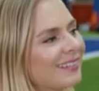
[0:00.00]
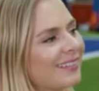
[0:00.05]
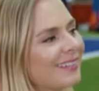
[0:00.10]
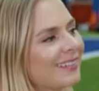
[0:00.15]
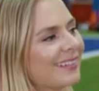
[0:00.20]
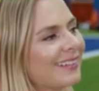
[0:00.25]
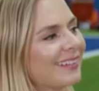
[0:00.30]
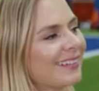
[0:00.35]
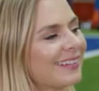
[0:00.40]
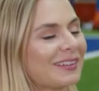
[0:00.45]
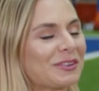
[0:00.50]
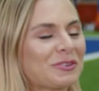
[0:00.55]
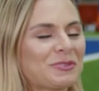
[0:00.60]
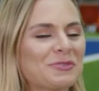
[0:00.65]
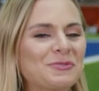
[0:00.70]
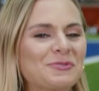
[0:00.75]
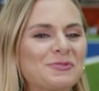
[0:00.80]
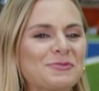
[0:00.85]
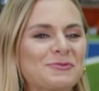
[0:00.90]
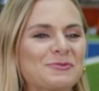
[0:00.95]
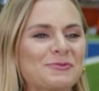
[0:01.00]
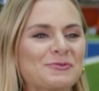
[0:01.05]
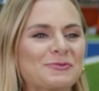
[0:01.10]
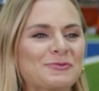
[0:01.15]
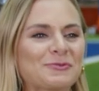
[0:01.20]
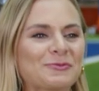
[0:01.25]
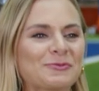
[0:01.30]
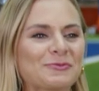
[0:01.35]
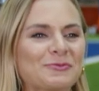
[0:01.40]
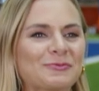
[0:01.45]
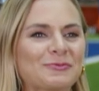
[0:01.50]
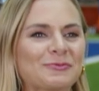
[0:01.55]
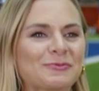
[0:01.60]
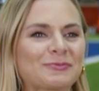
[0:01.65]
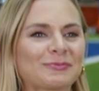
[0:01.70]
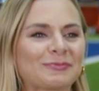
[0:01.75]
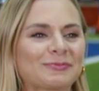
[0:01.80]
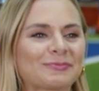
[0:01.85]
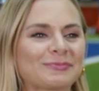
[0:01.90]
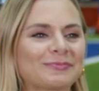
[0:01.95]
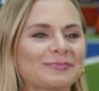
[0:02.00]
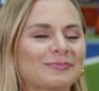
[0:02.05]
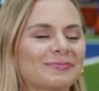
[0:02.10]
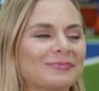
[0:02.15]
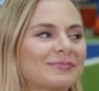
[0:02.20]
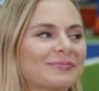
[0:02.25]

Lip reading: The person shown says nothing.